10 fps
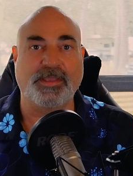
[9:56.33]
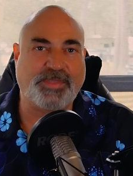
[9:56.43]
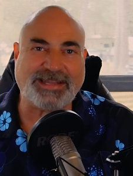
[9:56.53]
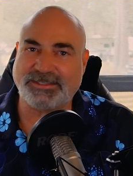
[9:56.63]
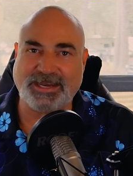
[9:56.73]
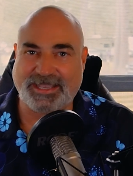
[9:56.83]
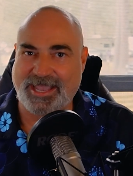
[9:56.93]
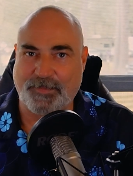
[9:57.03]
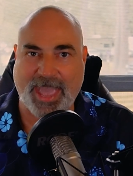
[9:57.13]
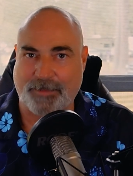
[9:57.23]
that's going to
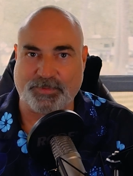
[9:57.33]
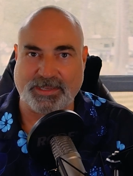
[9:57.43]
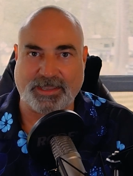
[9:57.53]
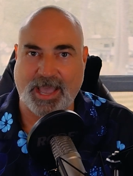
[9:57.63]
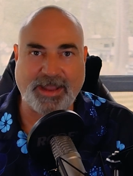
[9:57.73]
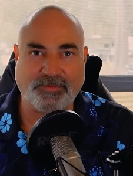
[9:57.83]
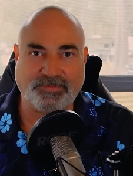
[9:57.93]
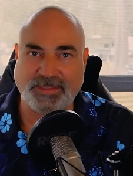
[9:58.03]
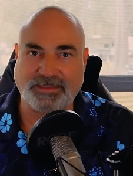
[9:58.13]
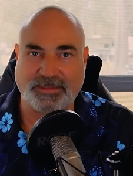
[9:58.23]
keep happening i
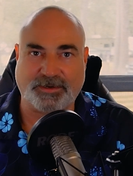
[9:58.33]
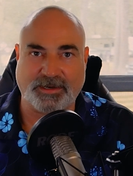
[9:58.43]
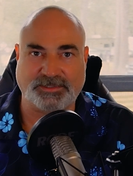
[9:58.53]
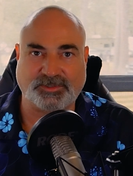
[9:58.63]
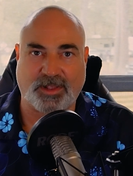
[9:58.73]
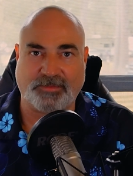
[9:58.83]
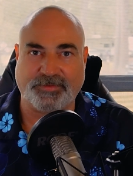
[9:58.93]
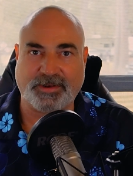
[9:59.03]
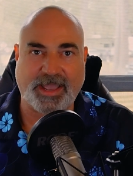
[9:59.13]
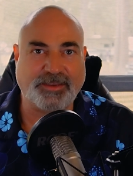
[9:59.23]
don't think they're going to solve
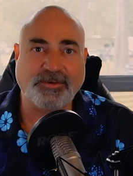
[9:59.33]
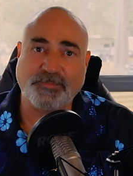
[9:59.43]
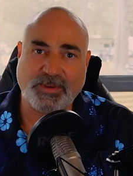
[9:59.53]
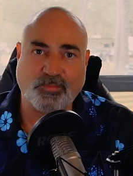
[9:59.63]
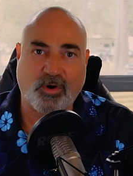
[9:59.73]
it i could be